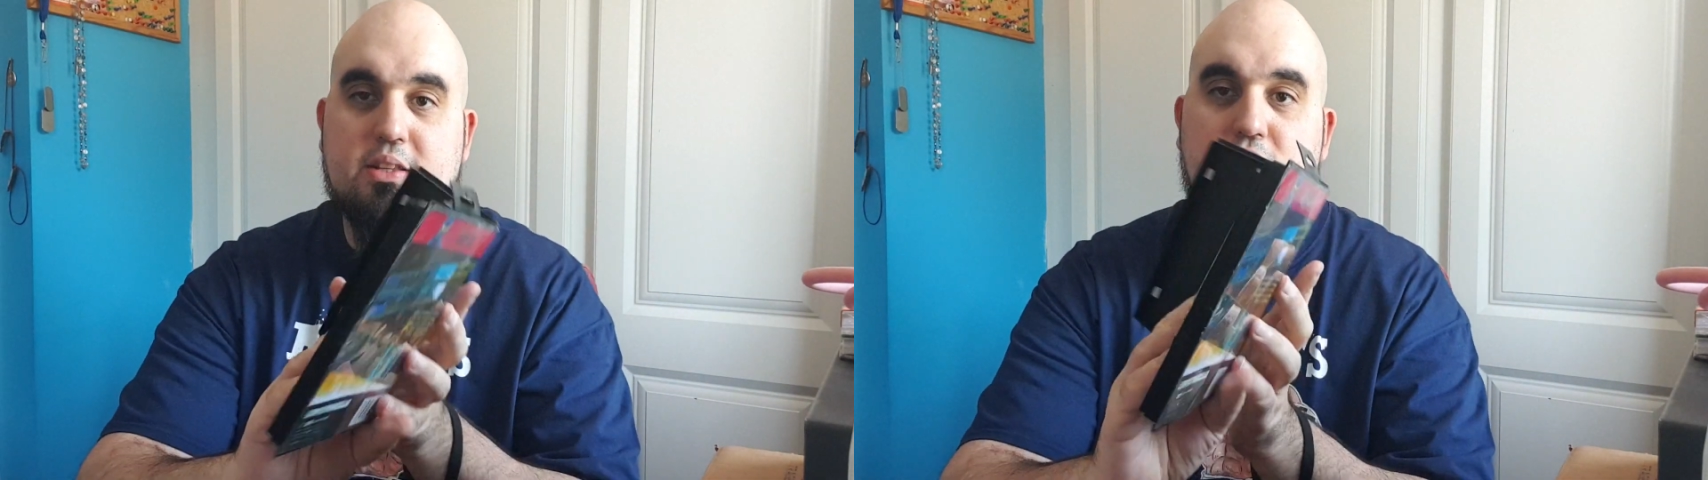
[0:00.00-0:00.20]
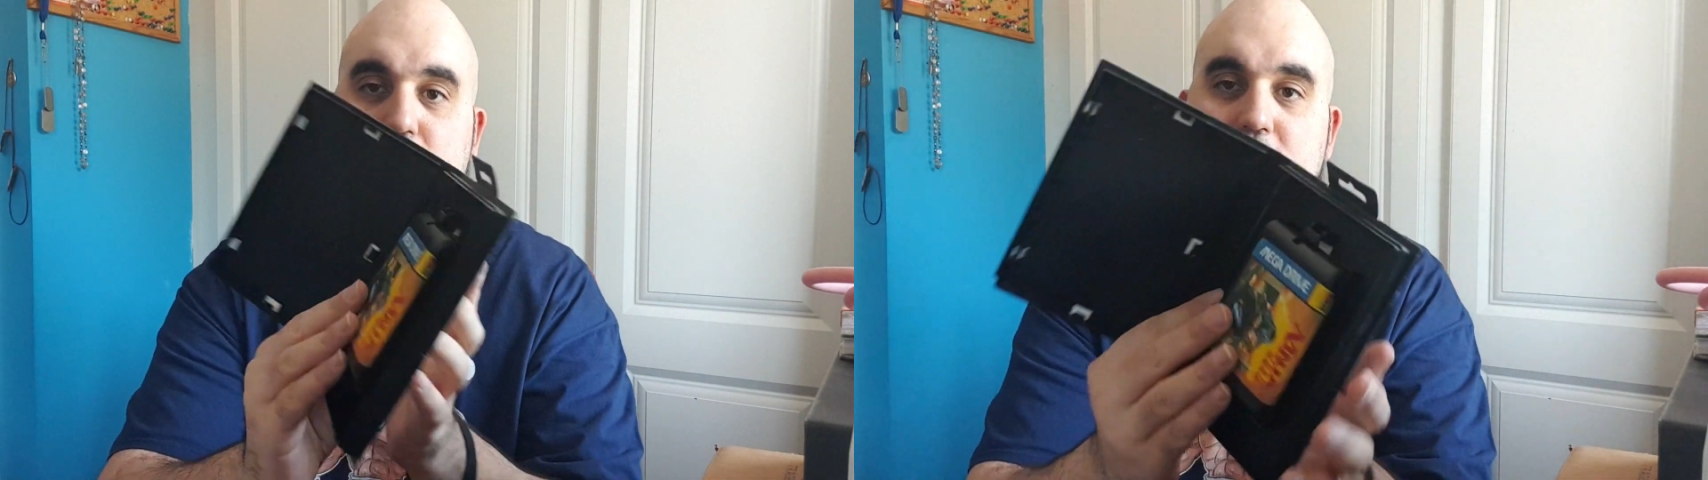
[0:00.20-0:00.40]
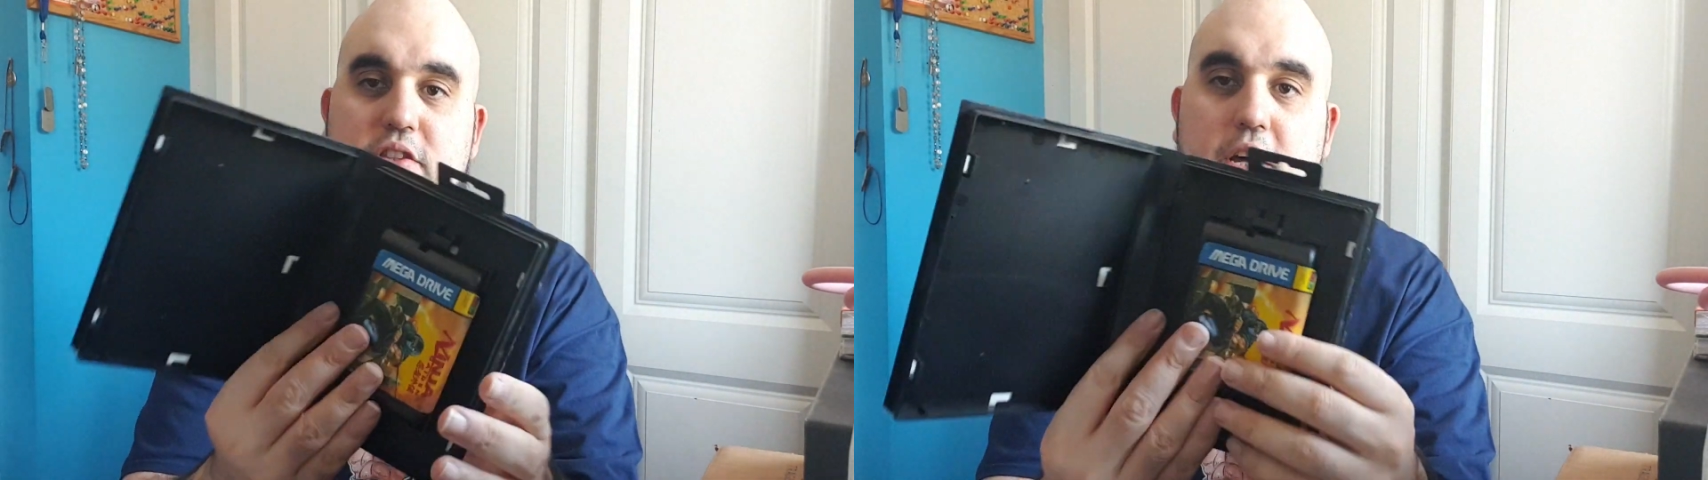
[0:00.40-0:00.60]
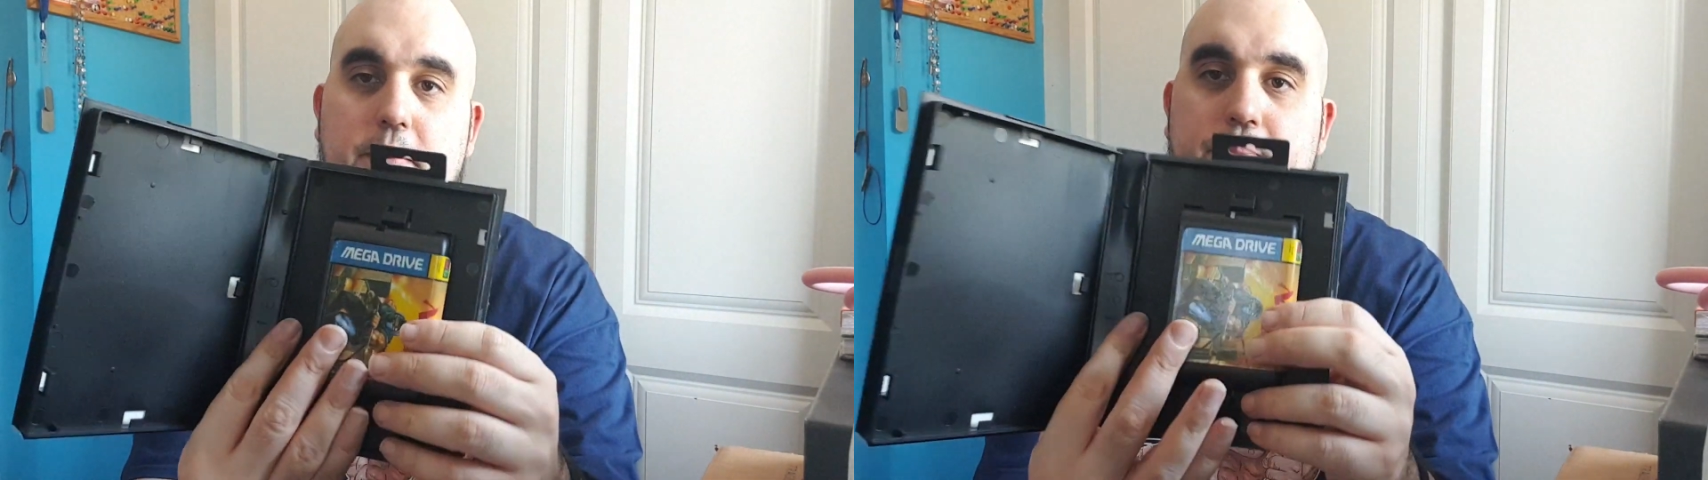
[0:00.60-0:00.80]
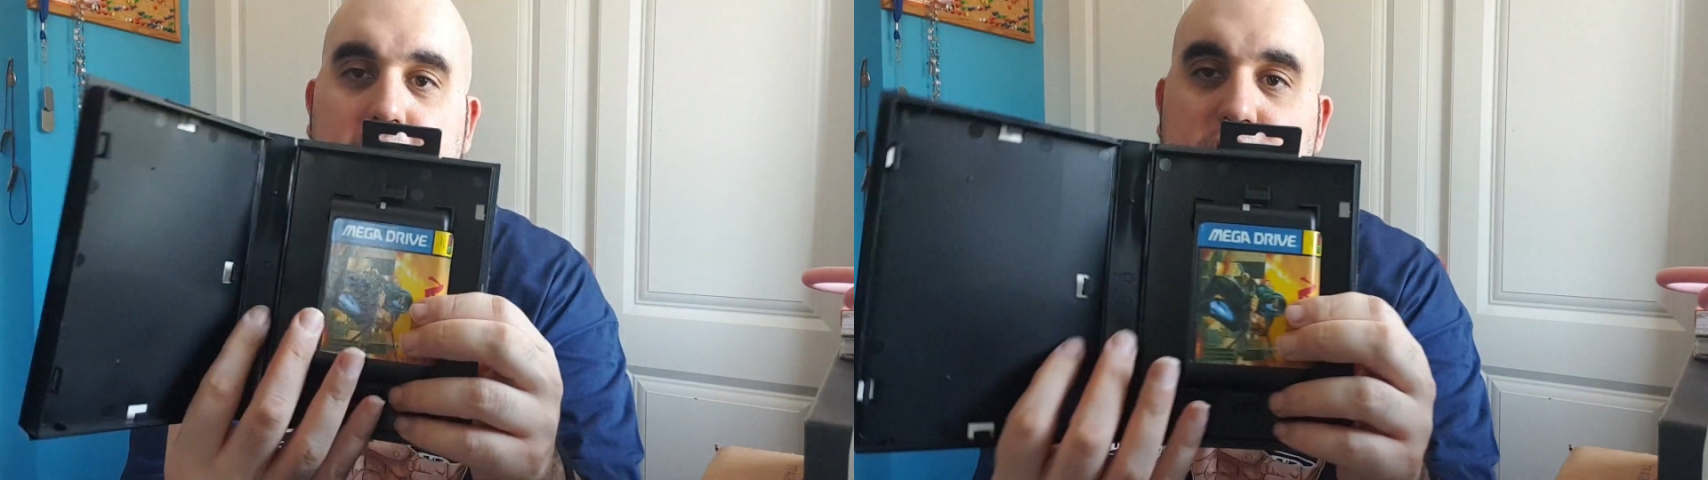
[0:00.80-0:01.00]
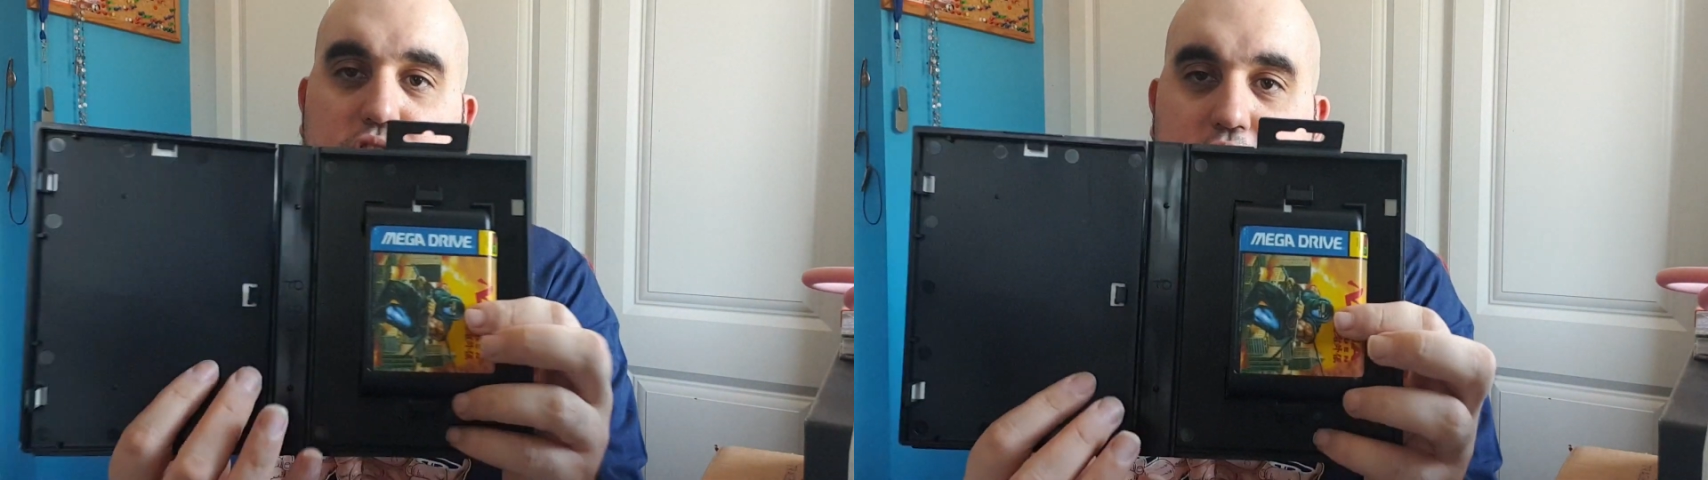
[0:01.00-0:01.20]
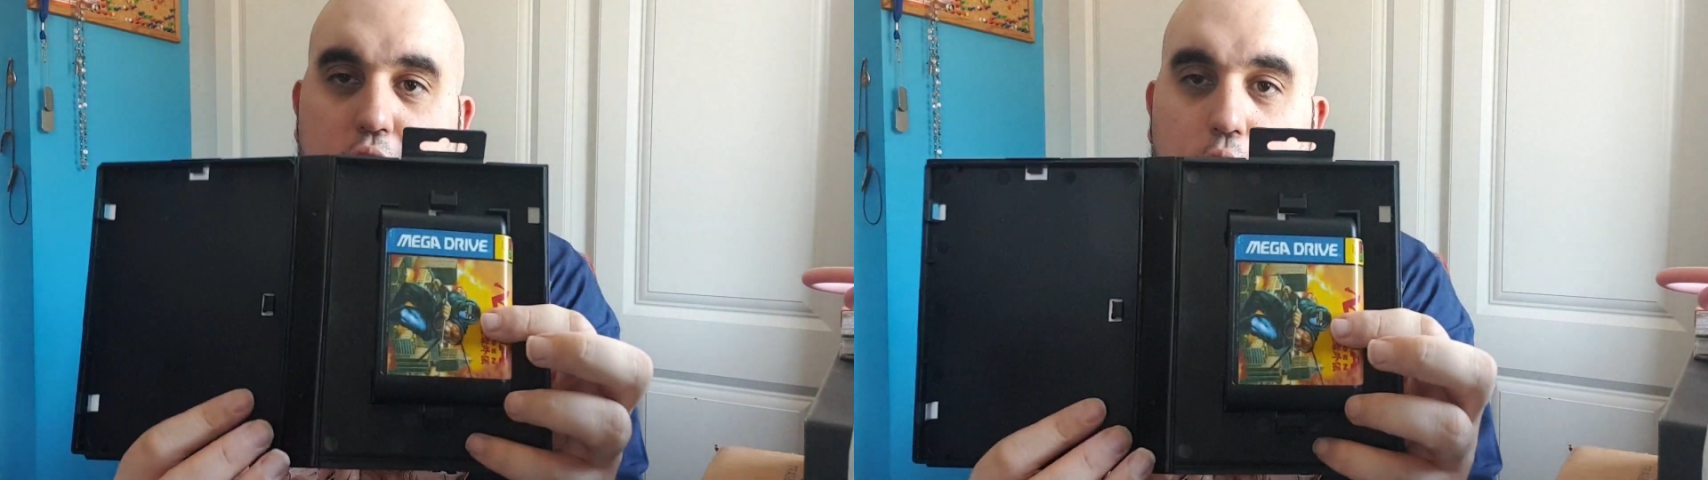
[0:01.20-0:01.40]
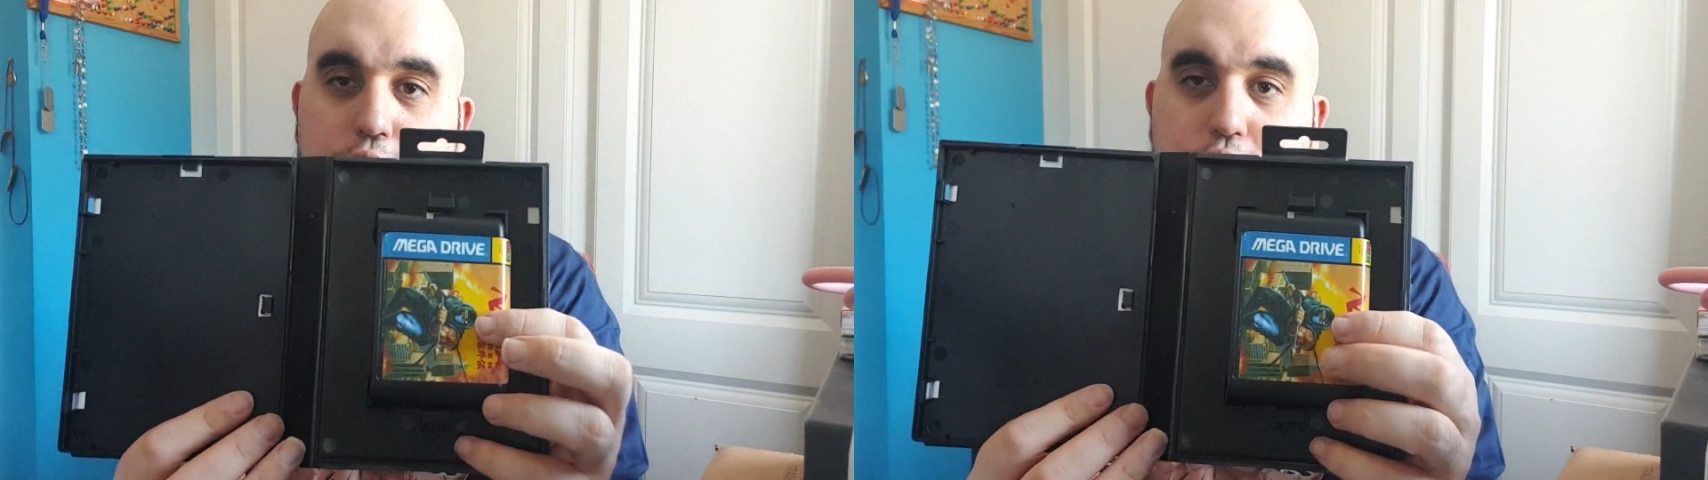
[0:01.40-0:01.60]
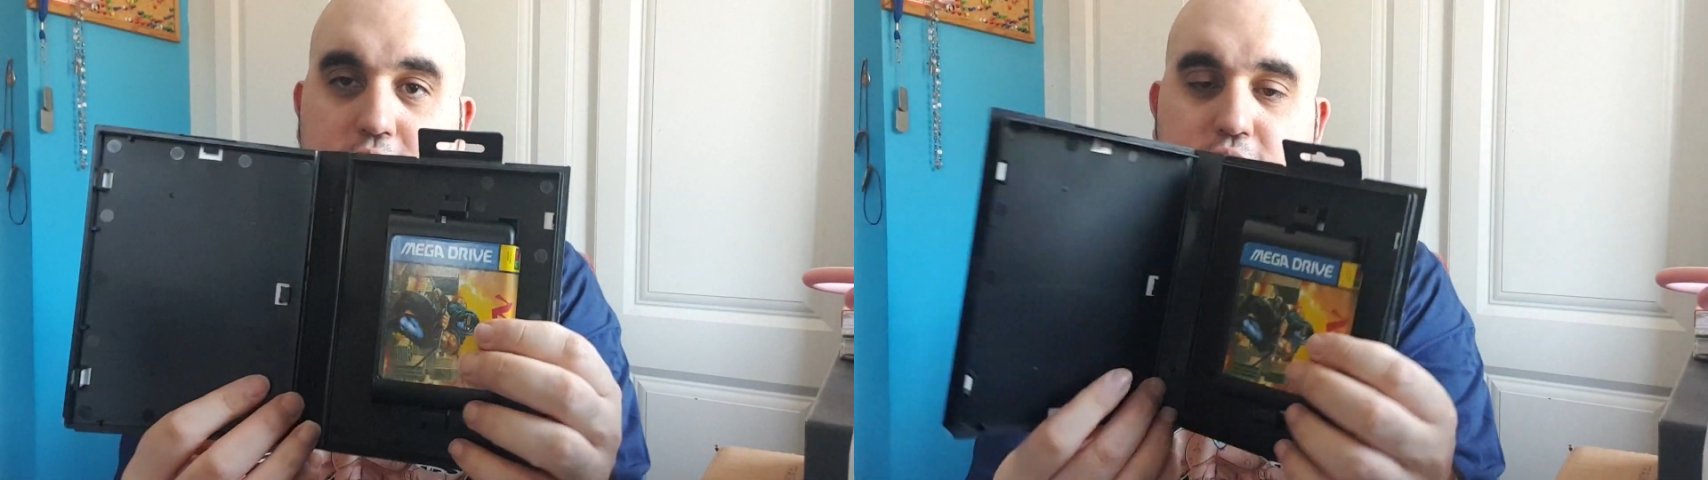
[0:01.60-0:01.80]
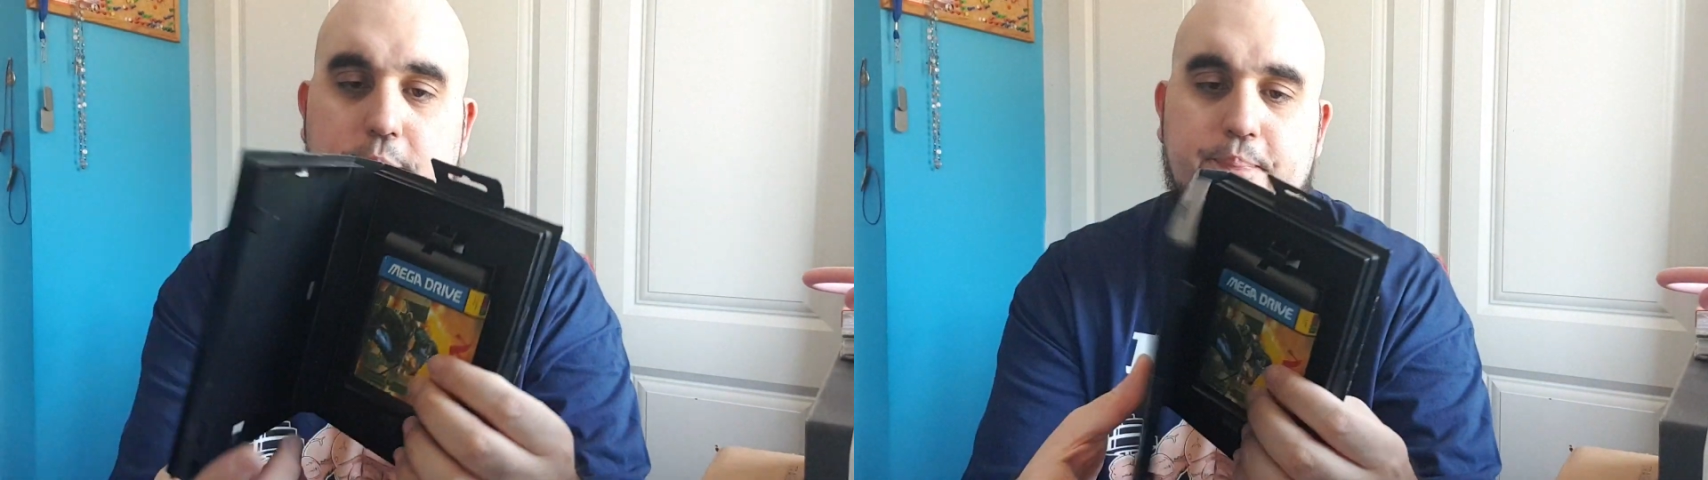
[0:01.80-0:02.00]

It's just a cartridge.